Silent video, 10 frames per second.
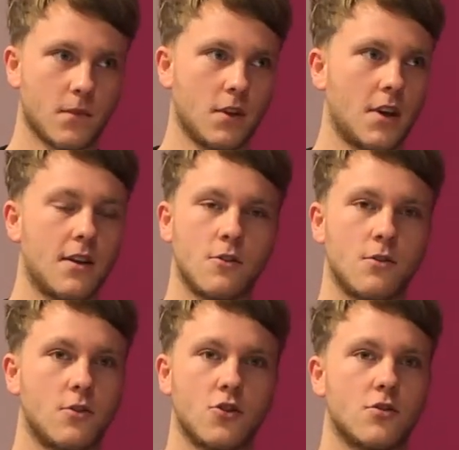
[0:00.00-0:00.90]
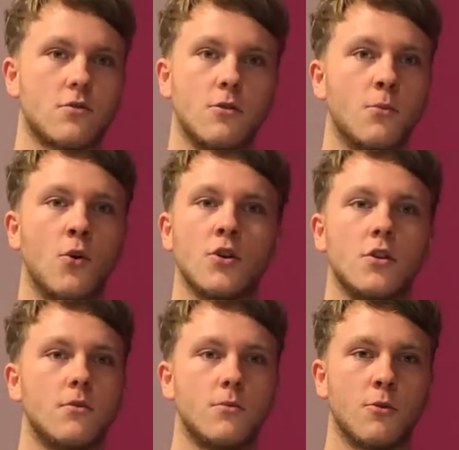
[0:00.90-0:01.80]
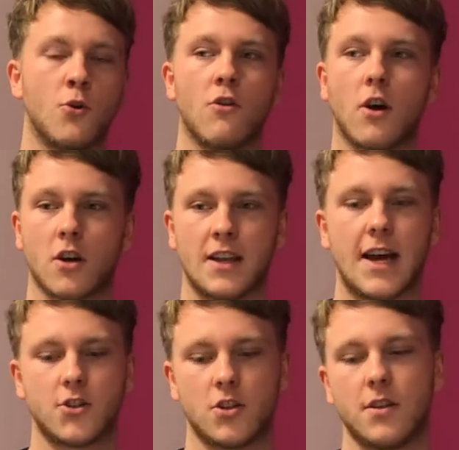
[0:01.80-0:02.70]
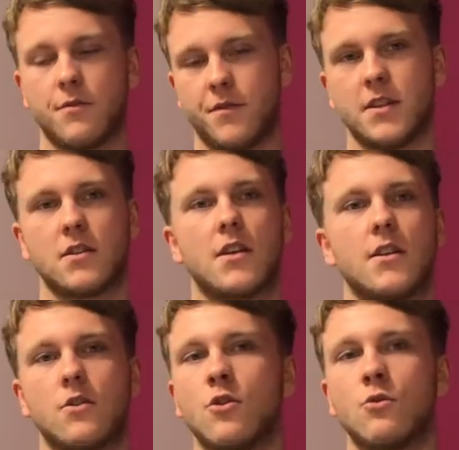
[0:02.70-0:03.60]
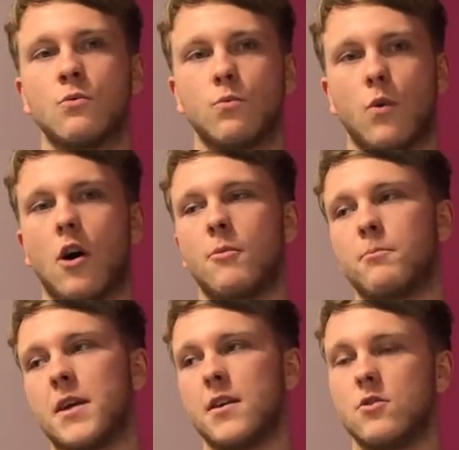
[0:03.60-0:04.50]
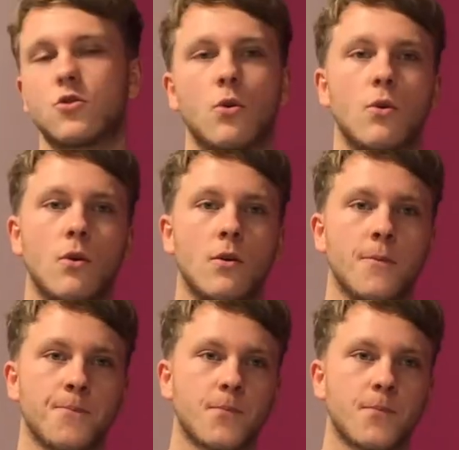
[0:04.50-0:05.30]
yeah, the more I can actually physically do what I'm being taught,